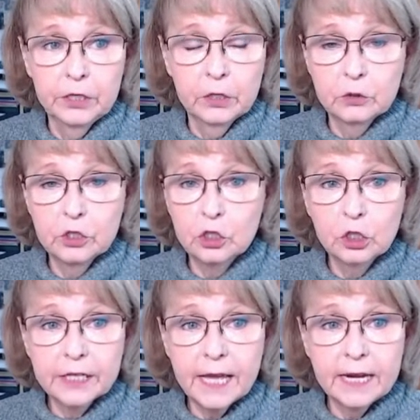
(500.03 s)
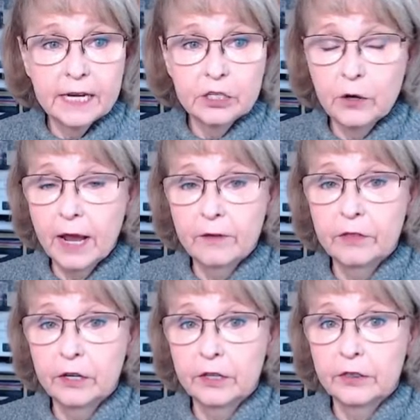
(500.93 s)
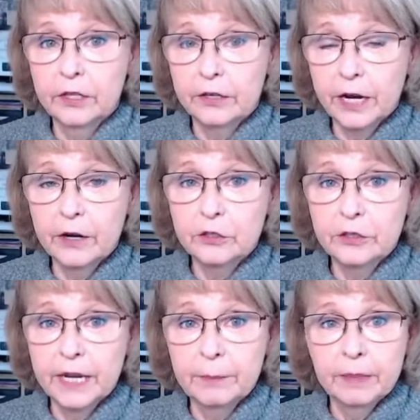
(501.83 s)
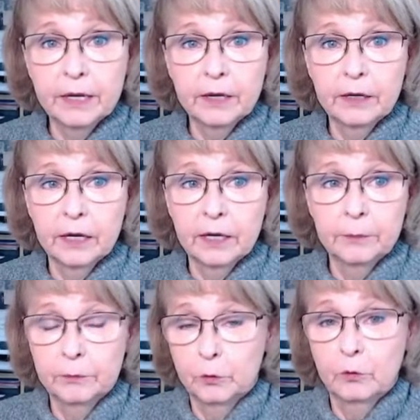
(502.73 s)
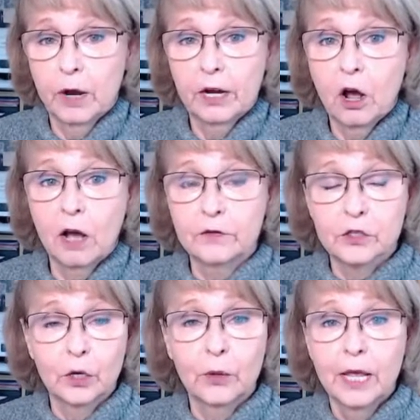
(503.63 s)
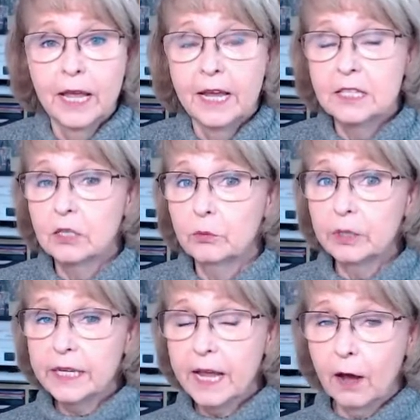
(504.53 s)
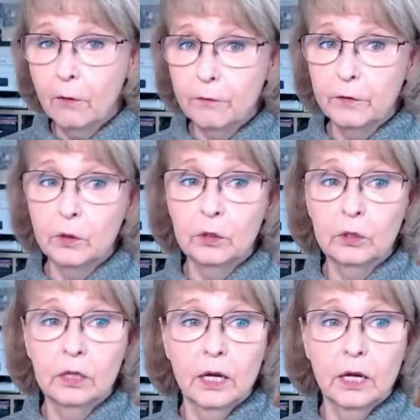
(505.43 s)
just look at it and you have their character name there right off. So it's a really helpful